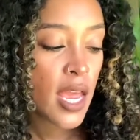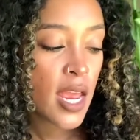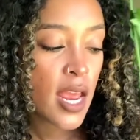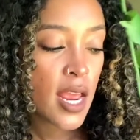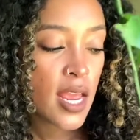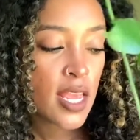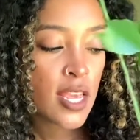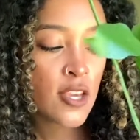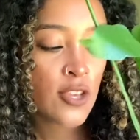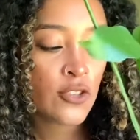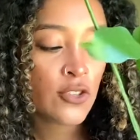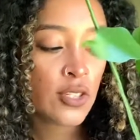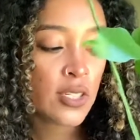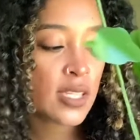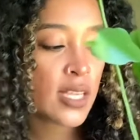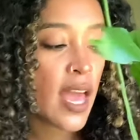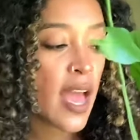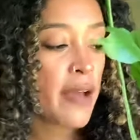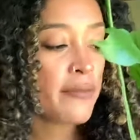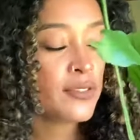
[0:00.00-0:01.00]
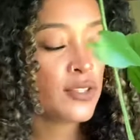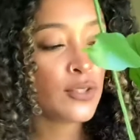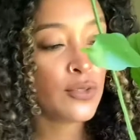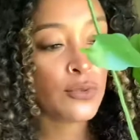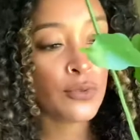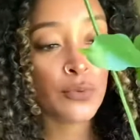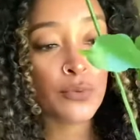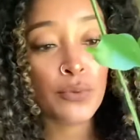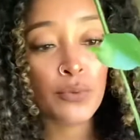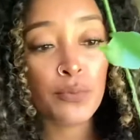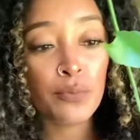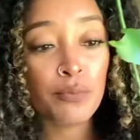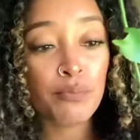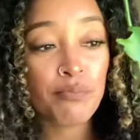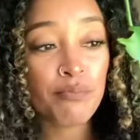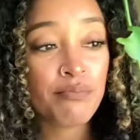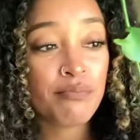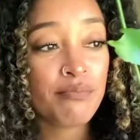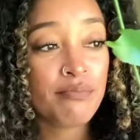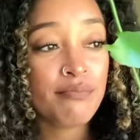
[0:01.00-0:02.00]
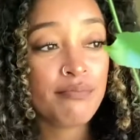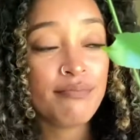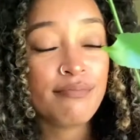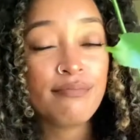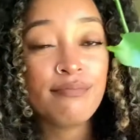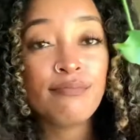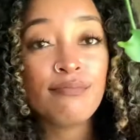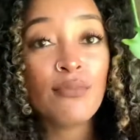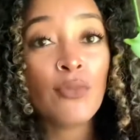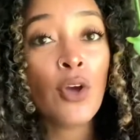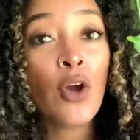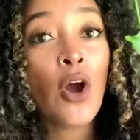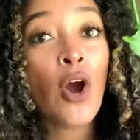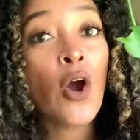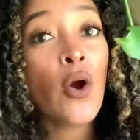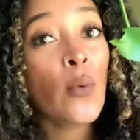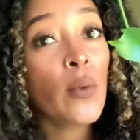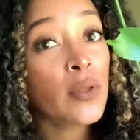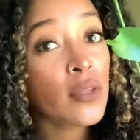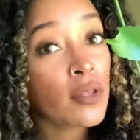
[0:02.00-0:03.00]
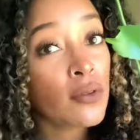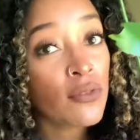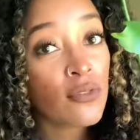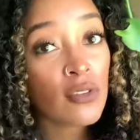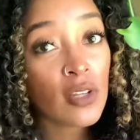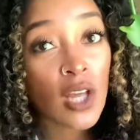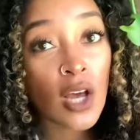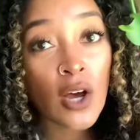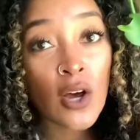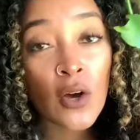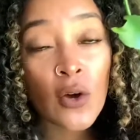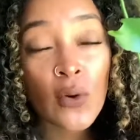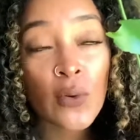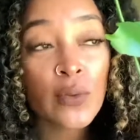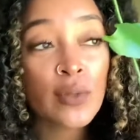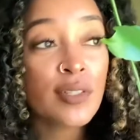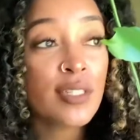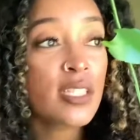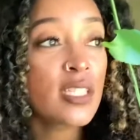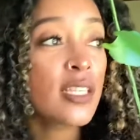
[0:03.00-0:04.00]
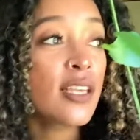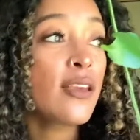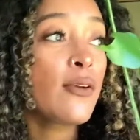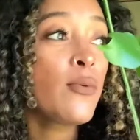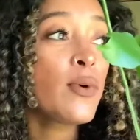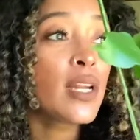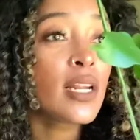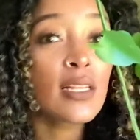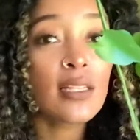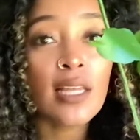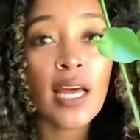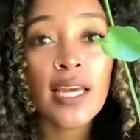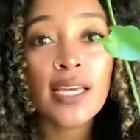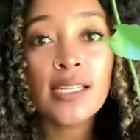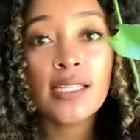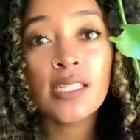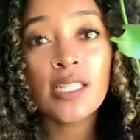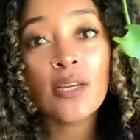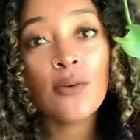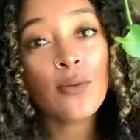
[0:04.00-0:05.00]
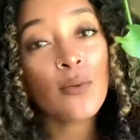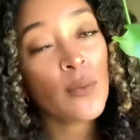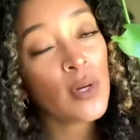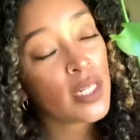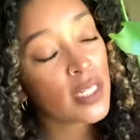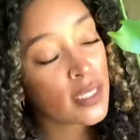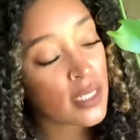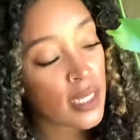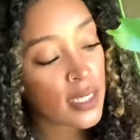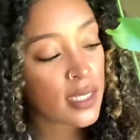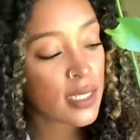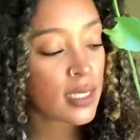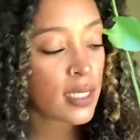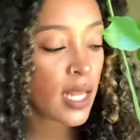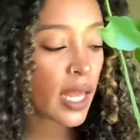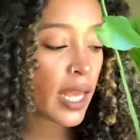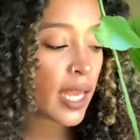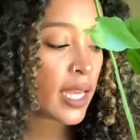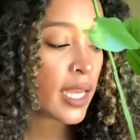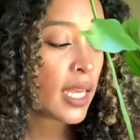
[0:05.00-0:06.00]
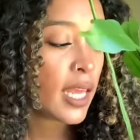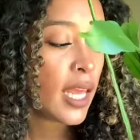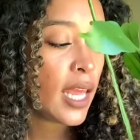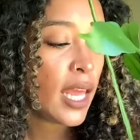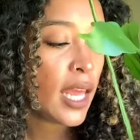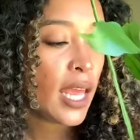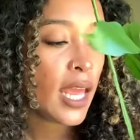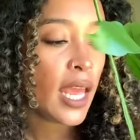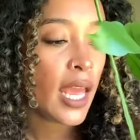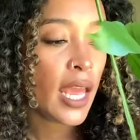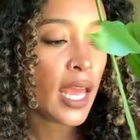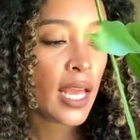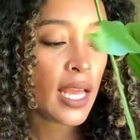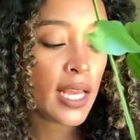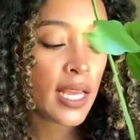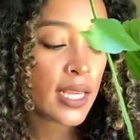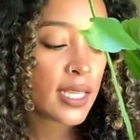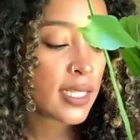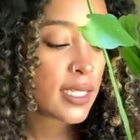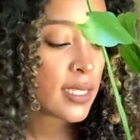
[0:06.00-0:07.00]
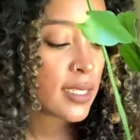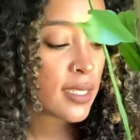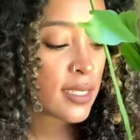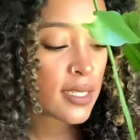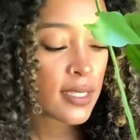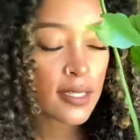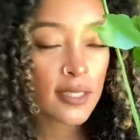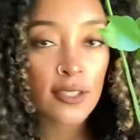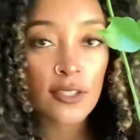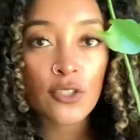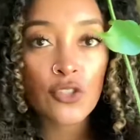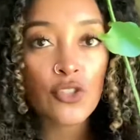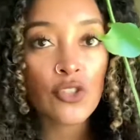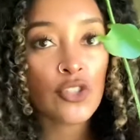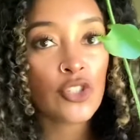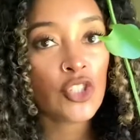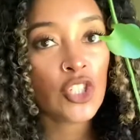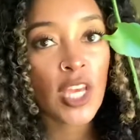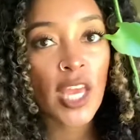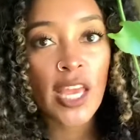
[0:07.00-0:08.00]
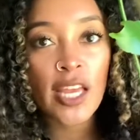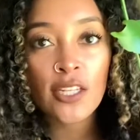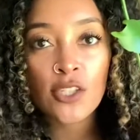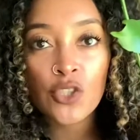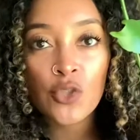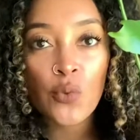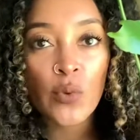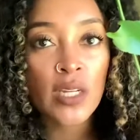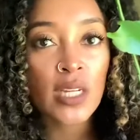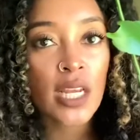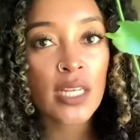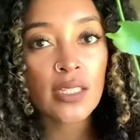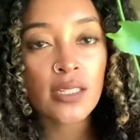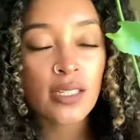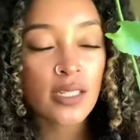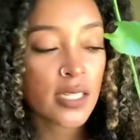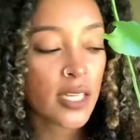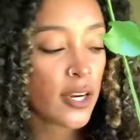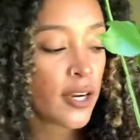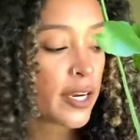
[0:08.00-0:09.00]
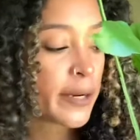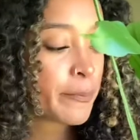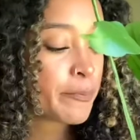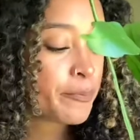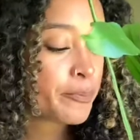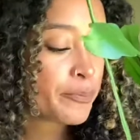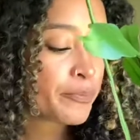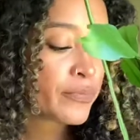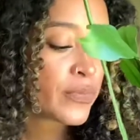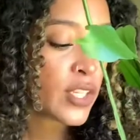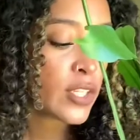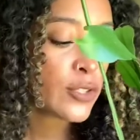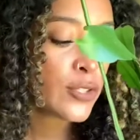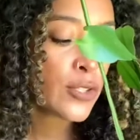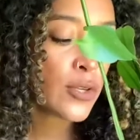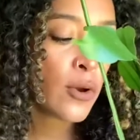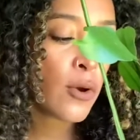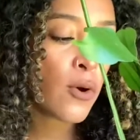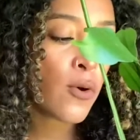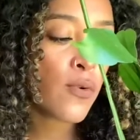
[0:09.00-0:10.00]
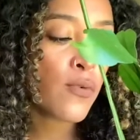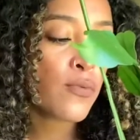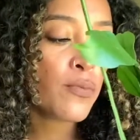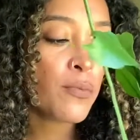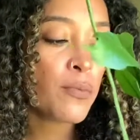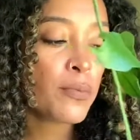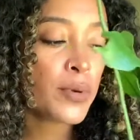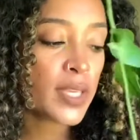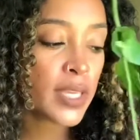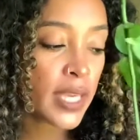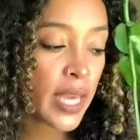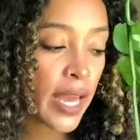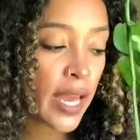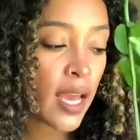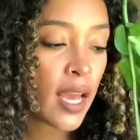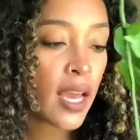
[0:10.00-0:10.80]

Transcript: You just have to go with the flow, see what it likes, see what it doesn't like, and change when necessary. So, but yeah,